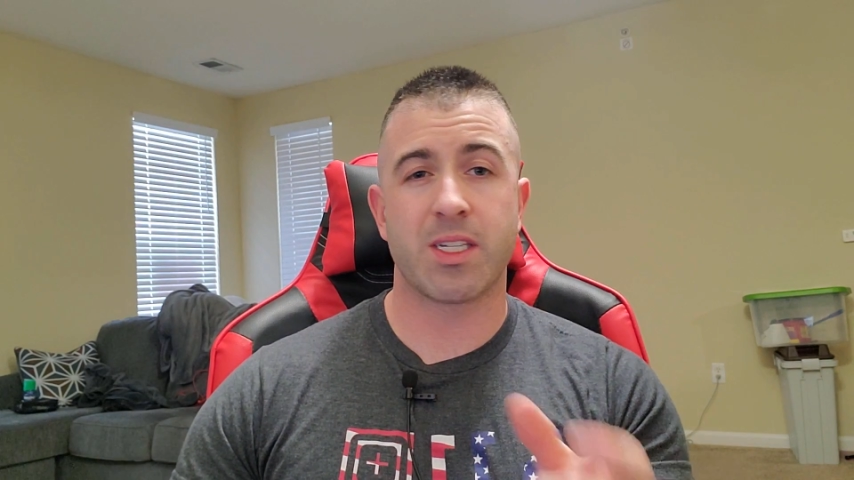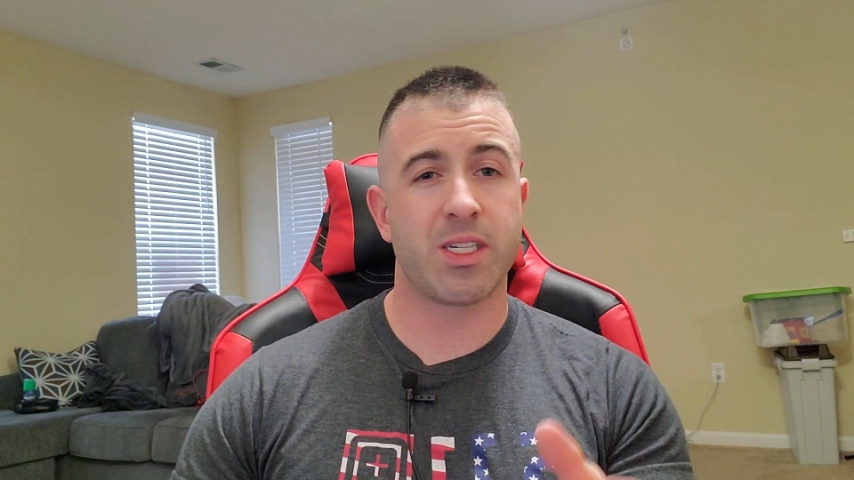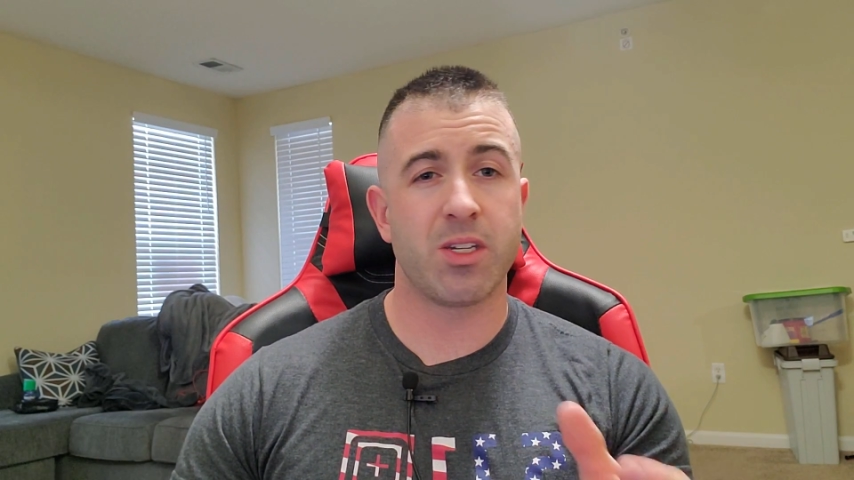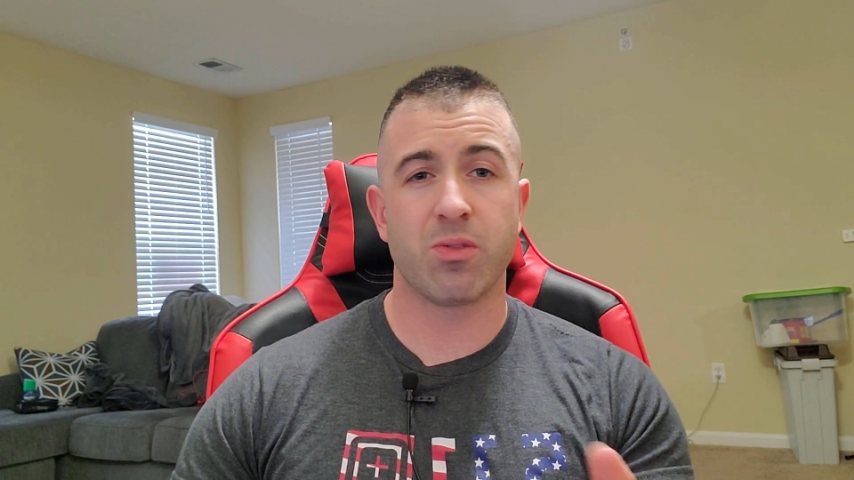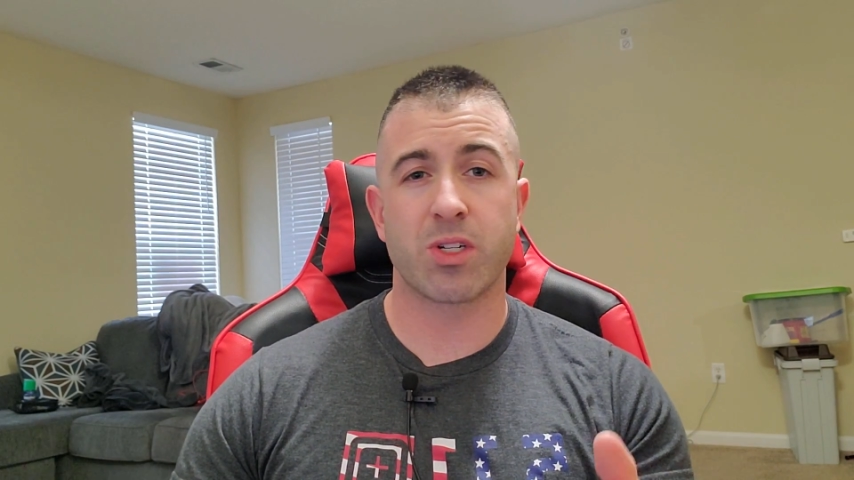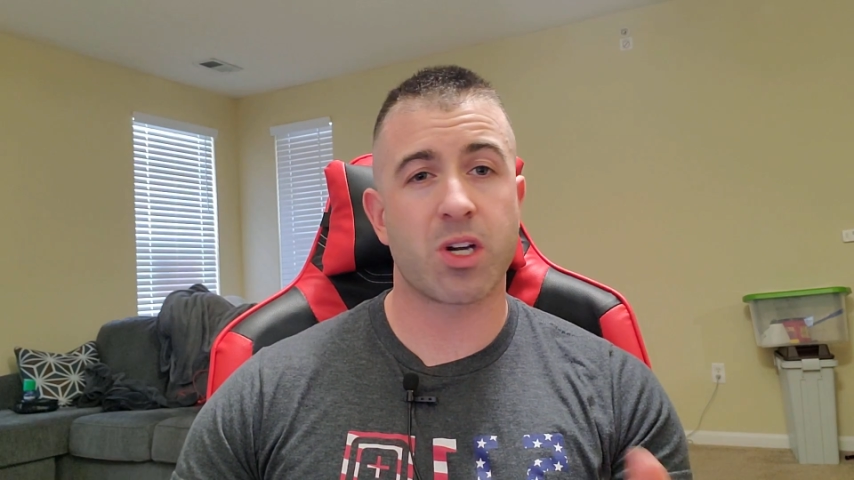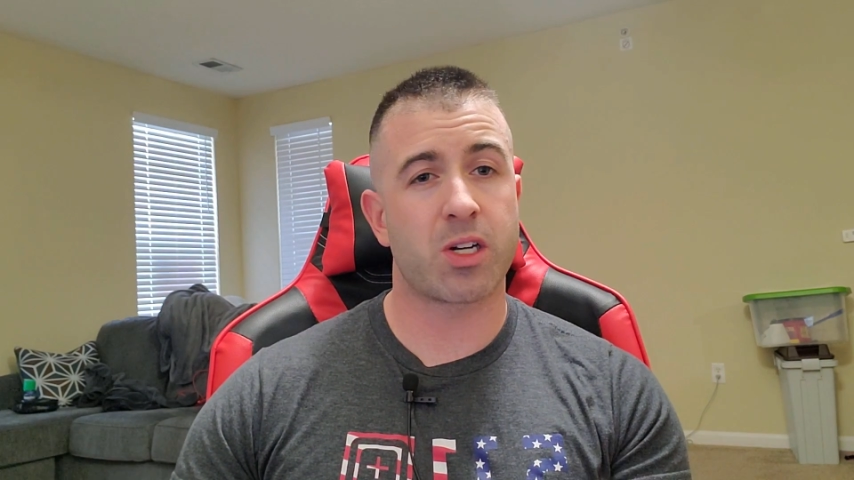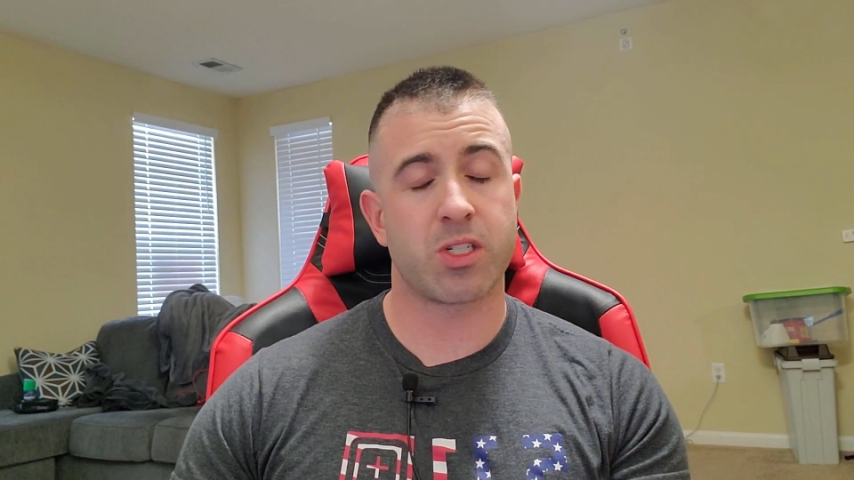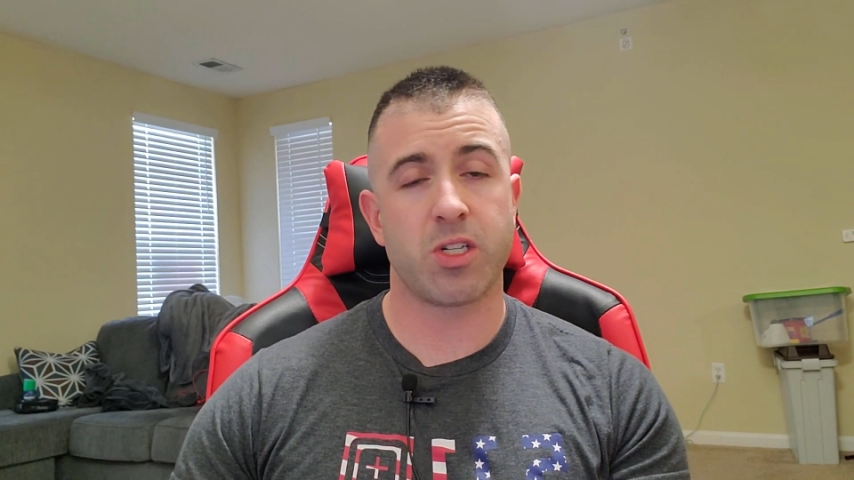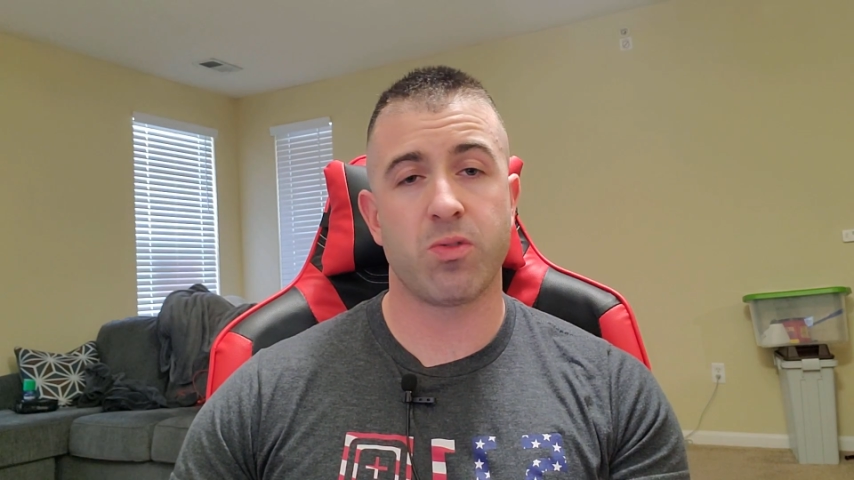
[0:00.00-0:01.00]
see you and
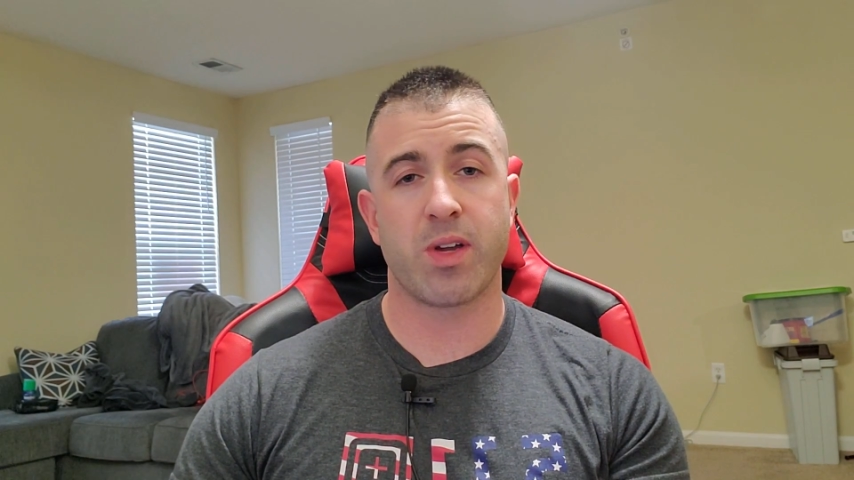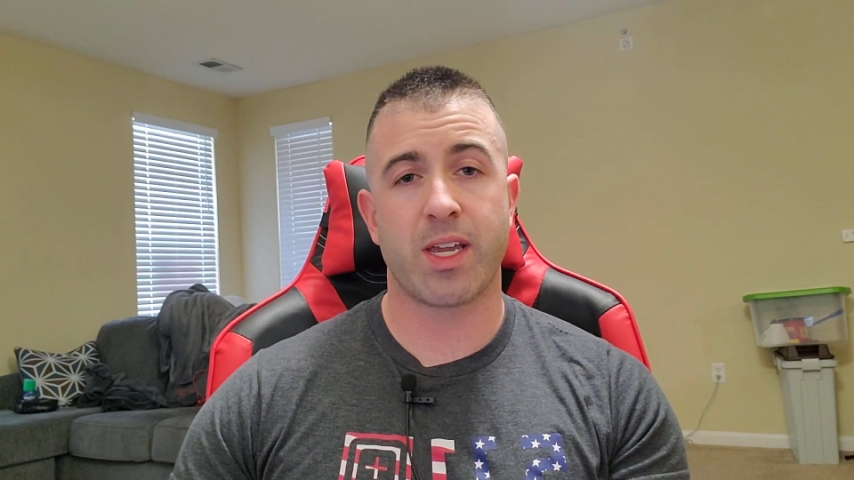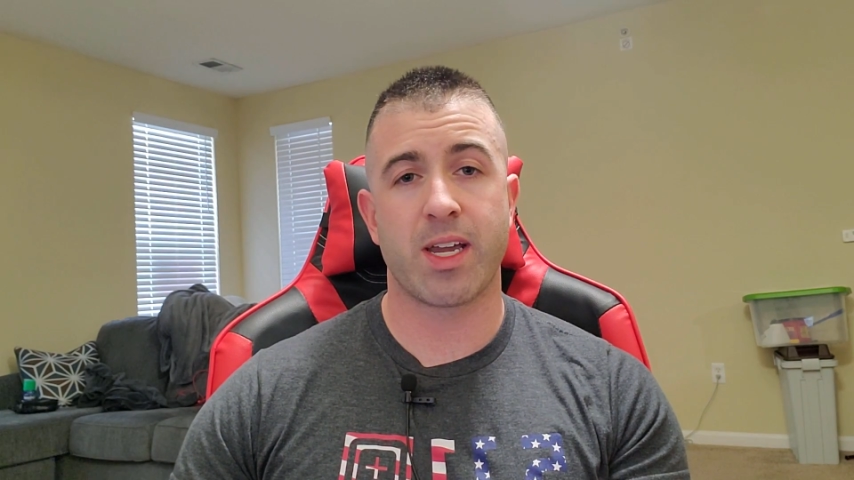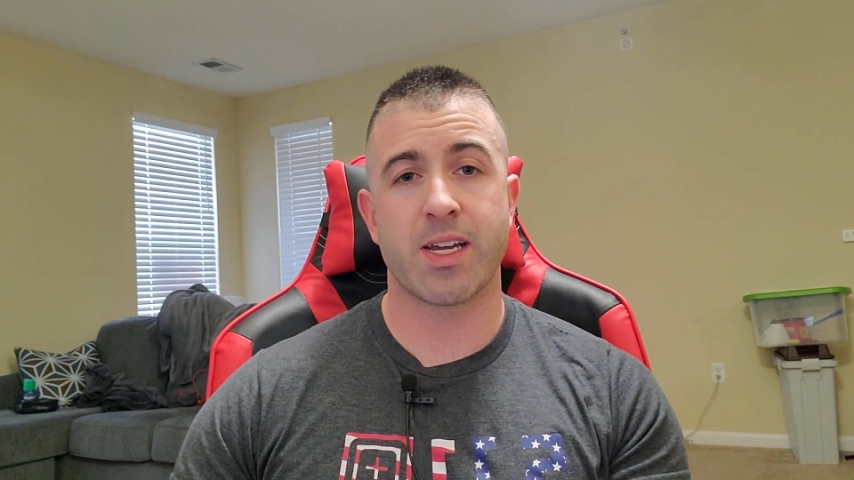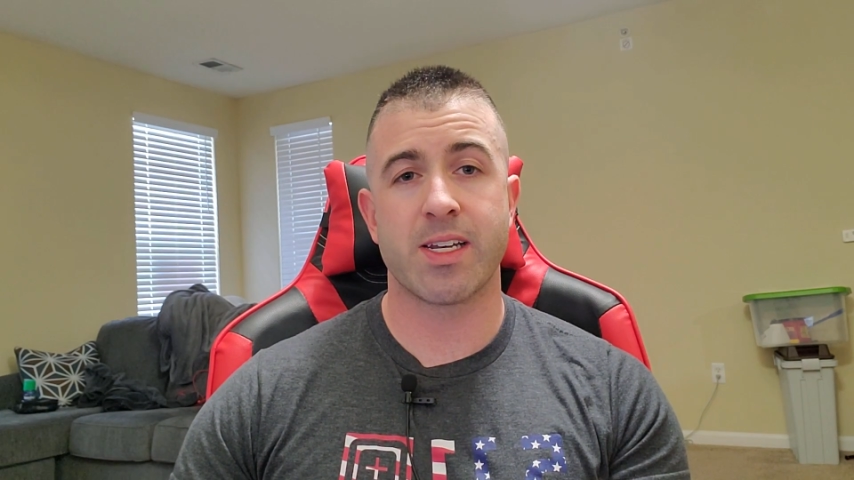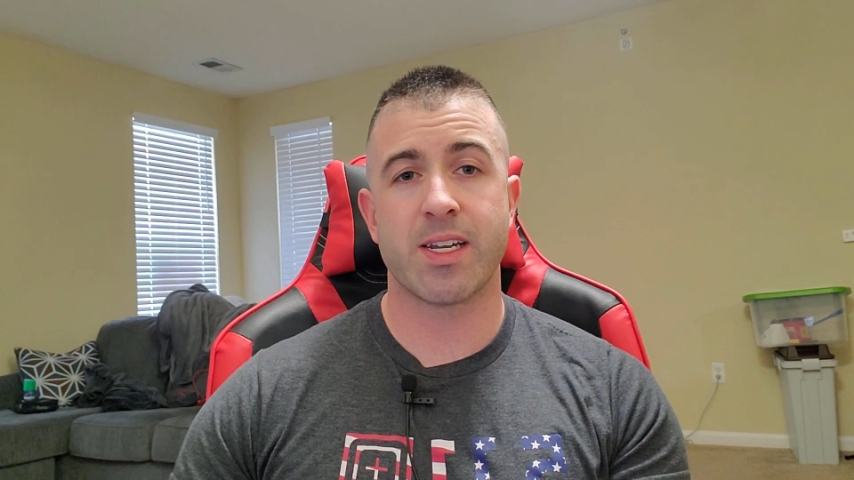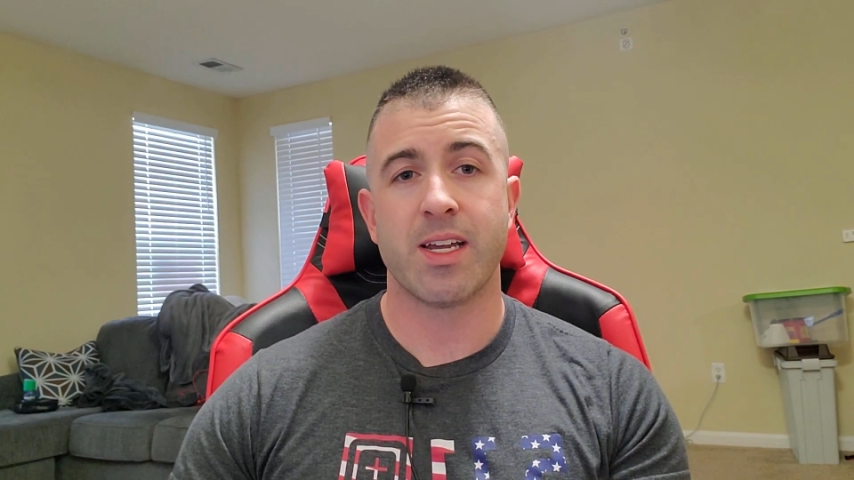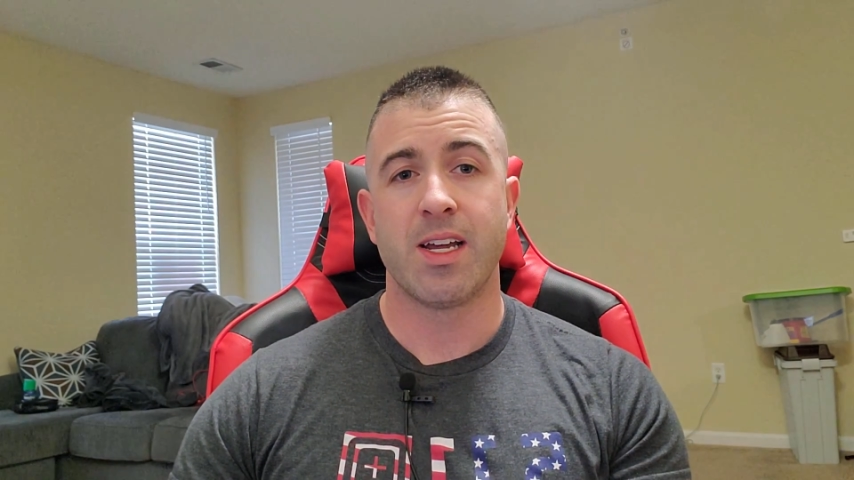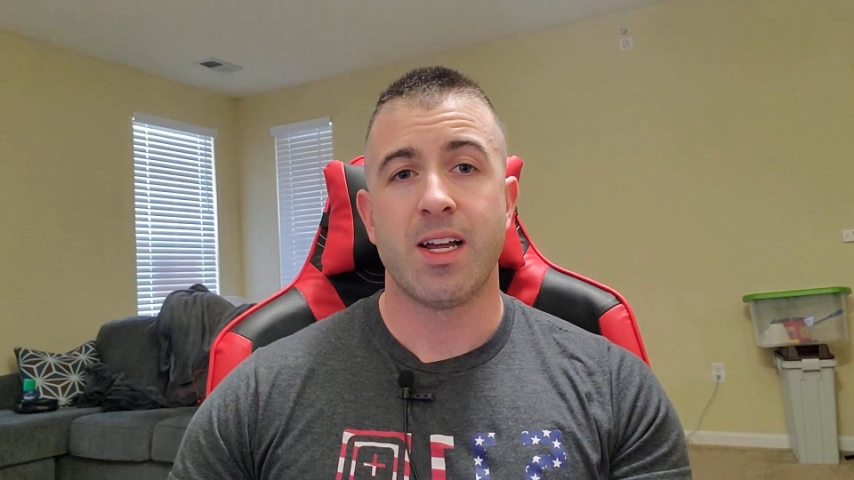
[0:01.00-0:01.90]
talk to you again.